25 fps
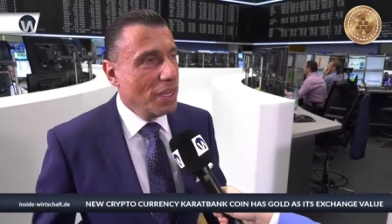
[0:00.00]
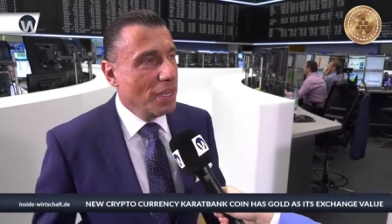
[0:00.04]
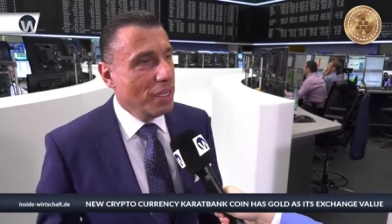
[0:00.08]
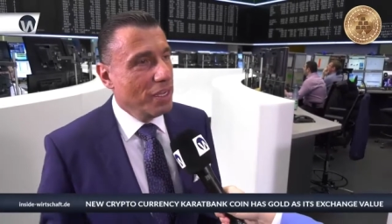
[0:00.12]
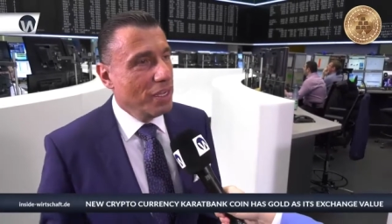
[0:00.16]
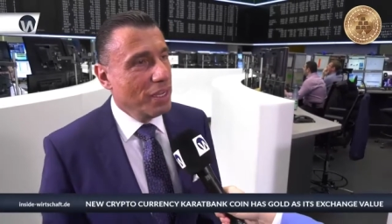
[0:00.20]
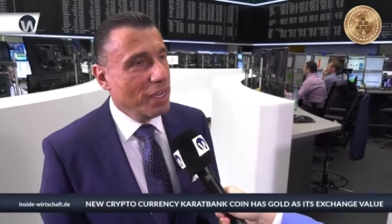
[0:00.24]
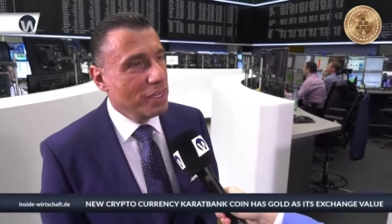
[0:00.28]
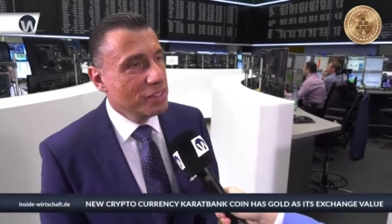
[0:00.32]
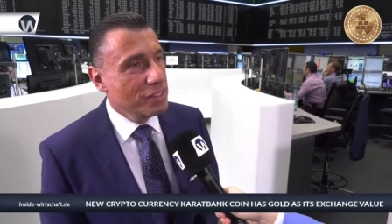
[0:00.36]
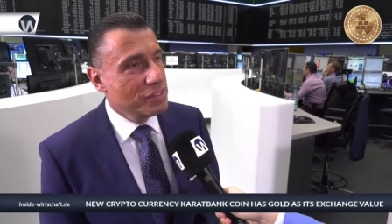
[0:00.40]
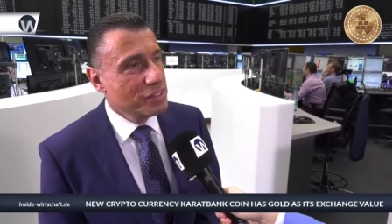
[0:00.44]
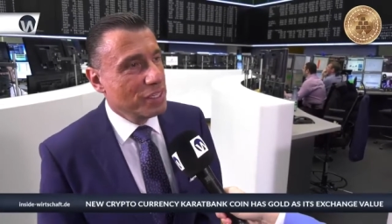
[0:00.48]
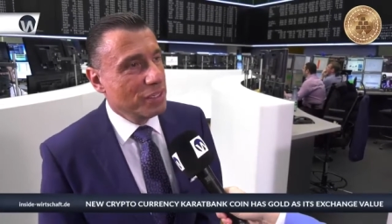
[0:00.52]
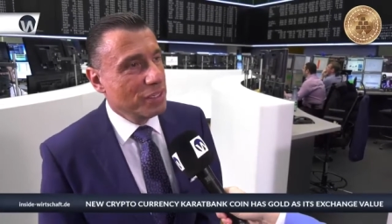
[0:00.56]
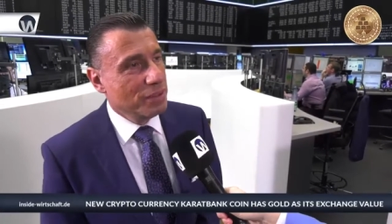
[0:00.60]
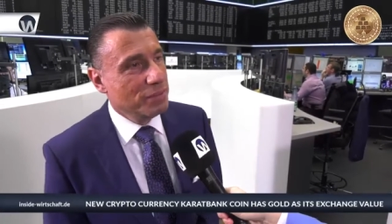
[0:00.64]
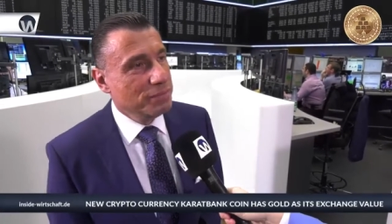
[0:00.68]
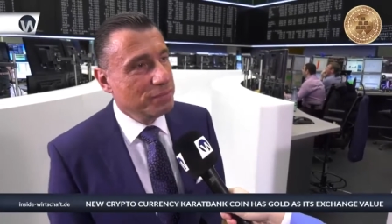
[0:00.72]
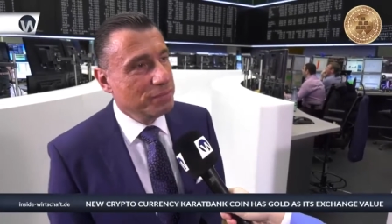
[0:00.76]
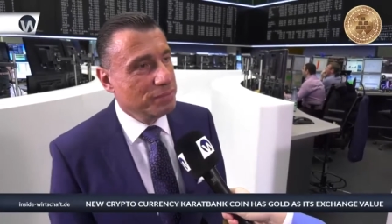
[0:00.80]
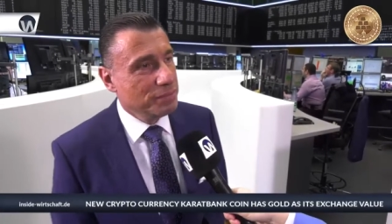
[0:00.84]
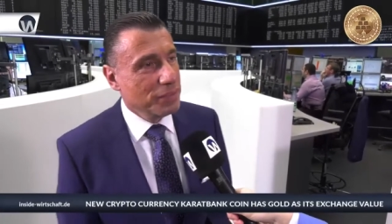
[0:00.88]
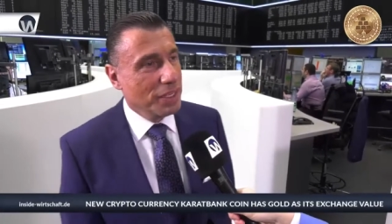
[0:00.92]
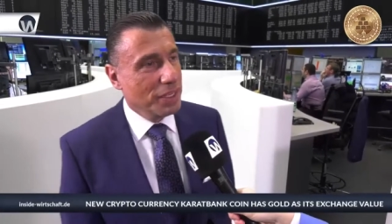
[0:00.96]
Yes,
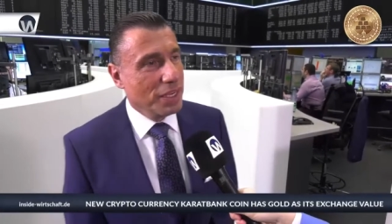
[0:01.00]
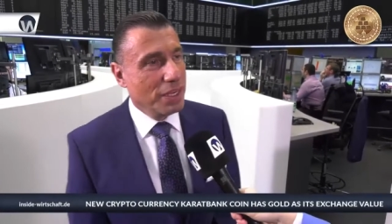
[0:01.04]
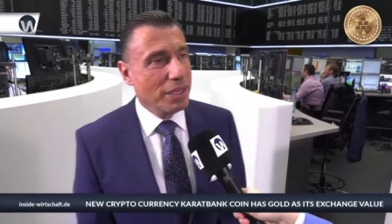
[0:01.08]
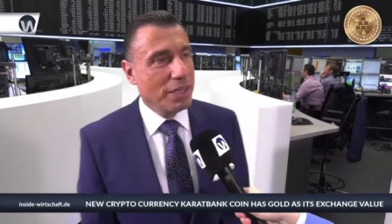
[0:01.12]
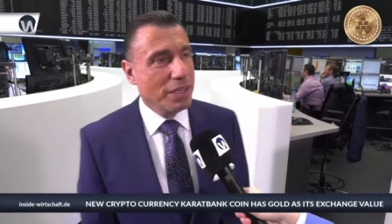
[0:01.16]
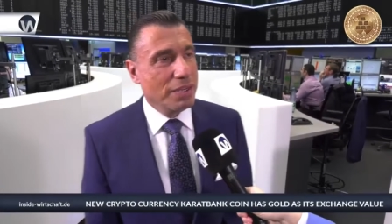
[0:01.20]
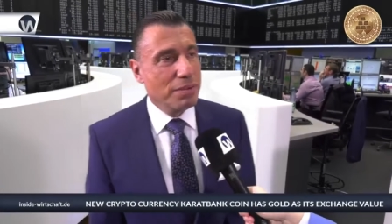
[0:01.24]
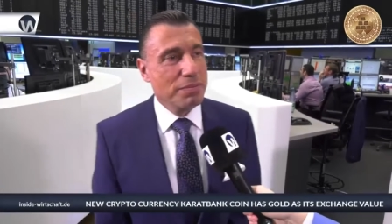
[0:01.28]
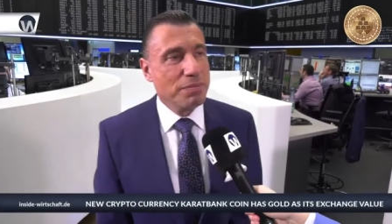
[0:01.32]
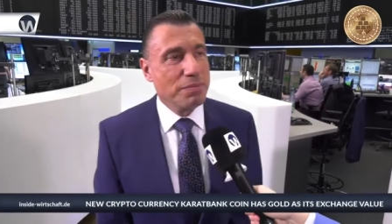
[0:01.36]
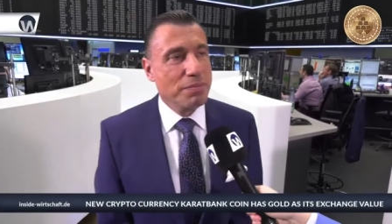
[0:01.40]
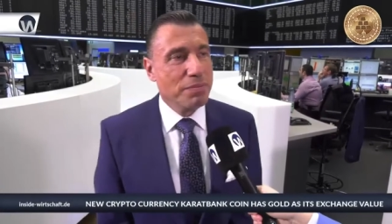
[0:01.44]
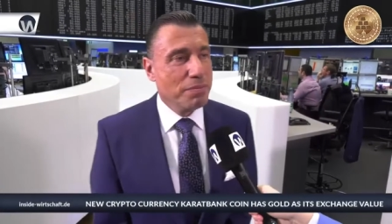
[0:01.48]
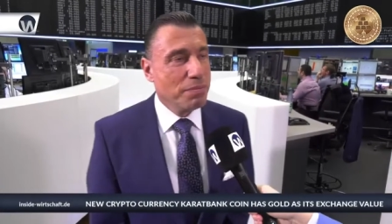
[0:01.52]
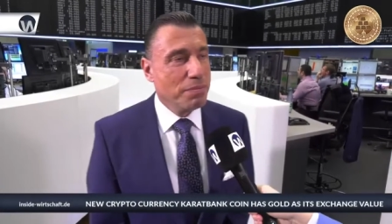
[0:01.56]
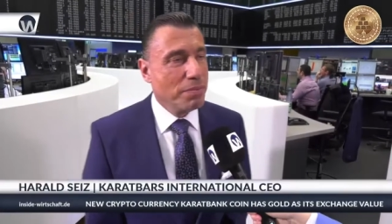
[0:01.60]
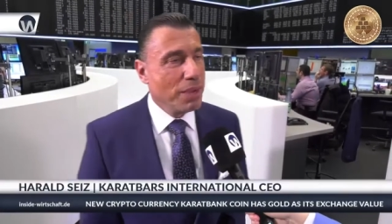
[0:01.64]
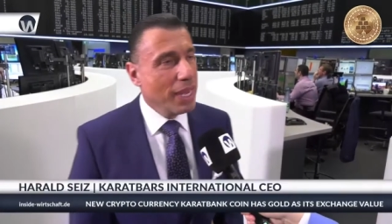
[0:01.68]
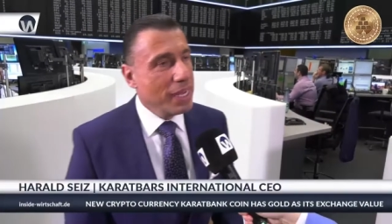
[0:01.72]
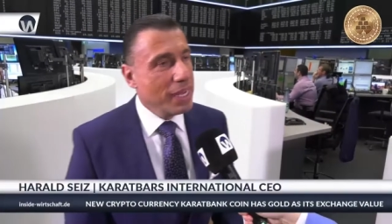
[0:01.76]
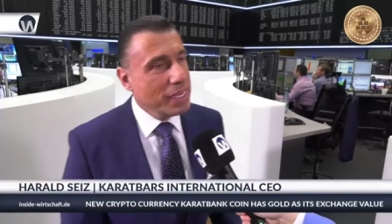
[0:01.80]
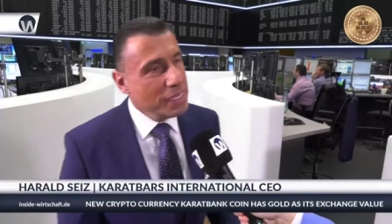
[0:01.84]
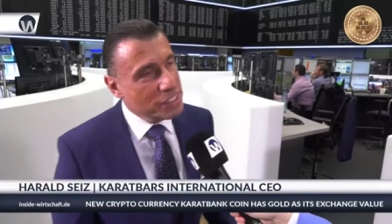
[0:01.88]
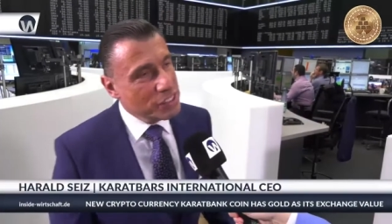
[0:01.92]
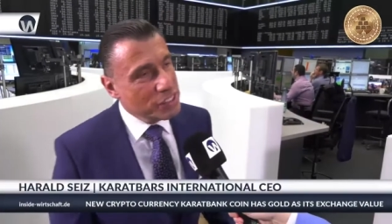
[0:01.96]
um, um,
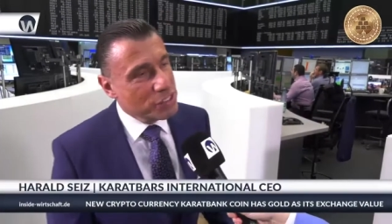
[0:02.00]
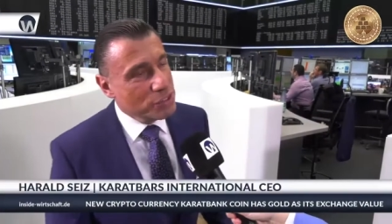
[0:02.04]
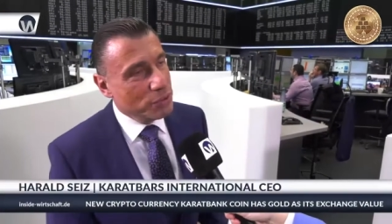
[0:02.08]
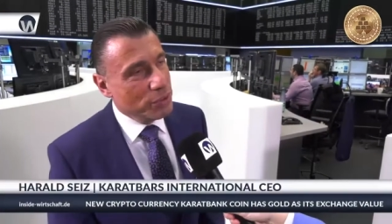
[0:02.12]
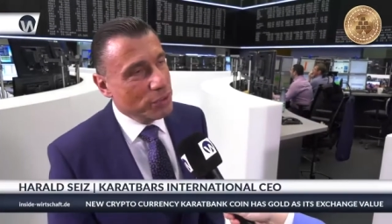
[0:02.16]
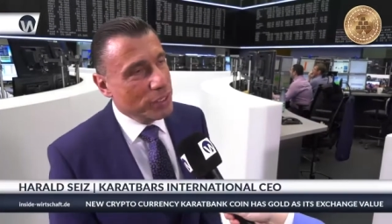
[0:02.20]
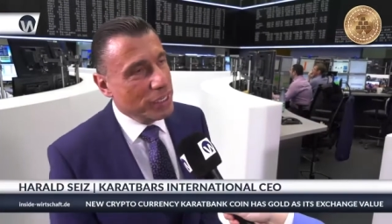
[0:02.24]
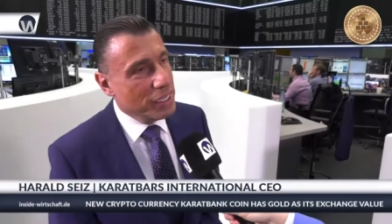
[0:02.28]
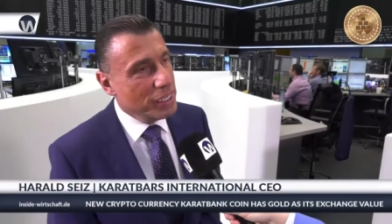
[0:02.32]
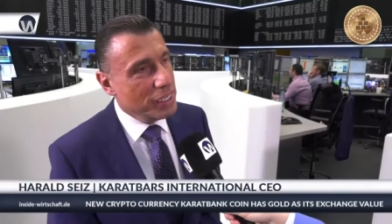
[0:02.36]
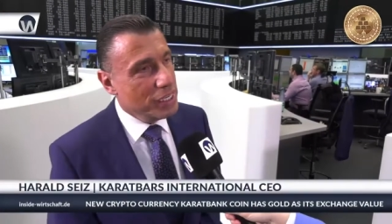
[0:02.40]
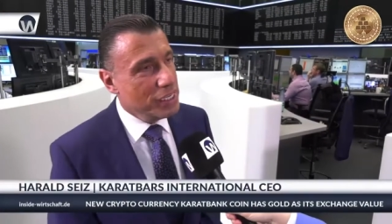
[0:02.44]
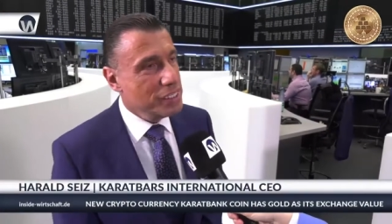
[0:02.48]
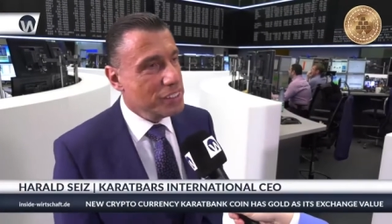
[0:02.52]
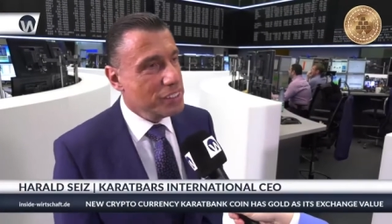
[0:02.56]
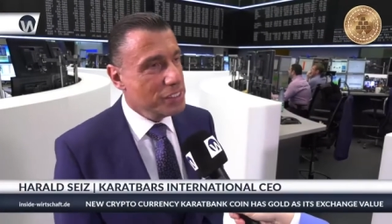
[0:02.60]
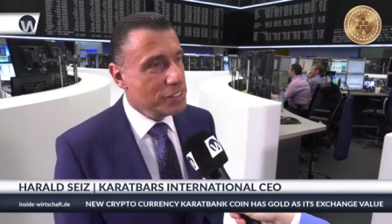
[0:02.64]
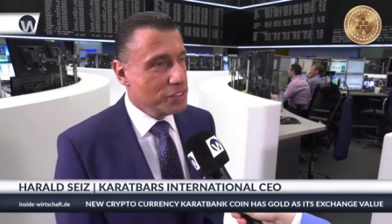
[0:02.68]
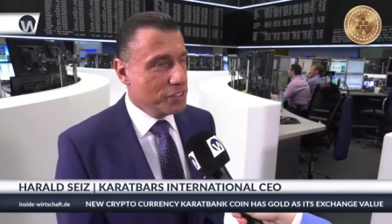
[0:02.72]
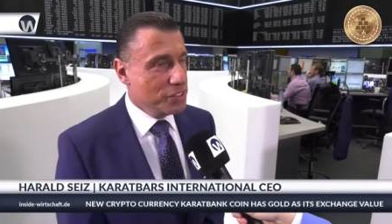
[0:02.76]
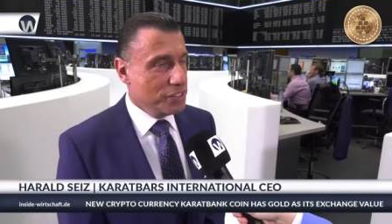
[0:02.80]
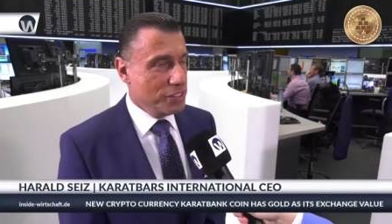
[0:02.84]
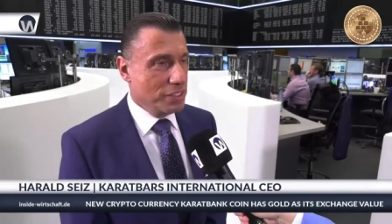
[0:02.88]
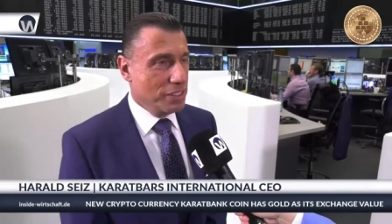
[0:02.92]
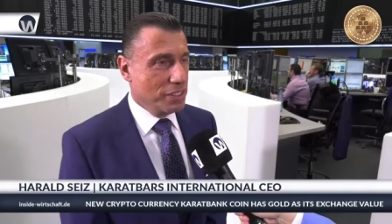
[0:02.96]
my history
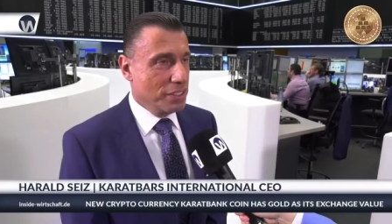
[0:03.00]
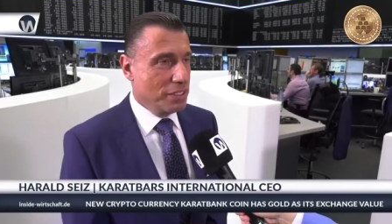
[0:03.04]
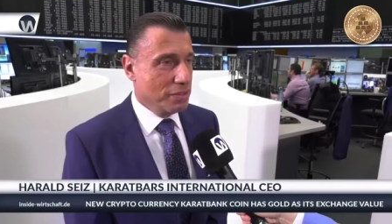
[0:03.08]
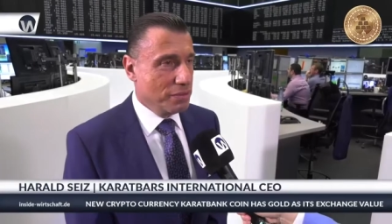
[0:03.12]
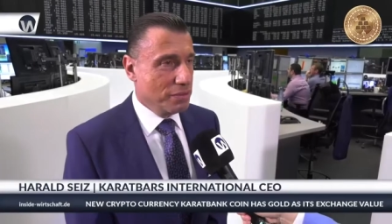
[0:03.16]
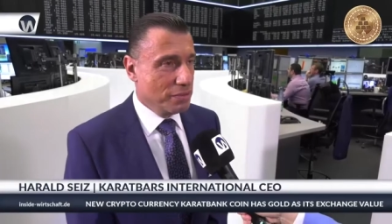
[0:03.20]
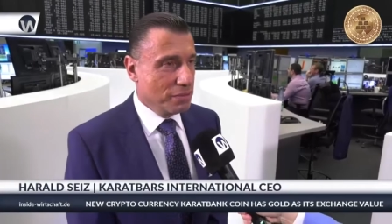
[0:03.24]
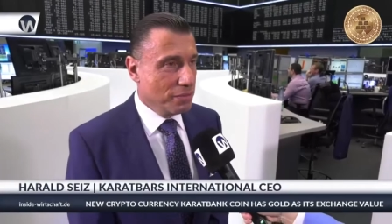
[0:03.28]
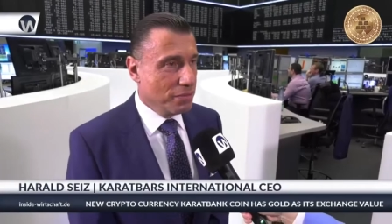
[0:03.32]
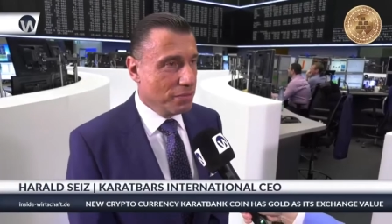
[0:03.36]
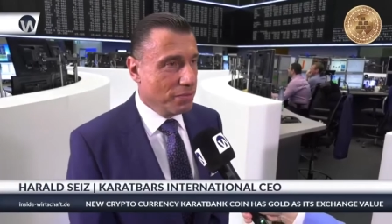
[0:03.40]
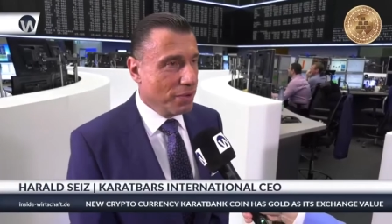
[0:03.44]
is the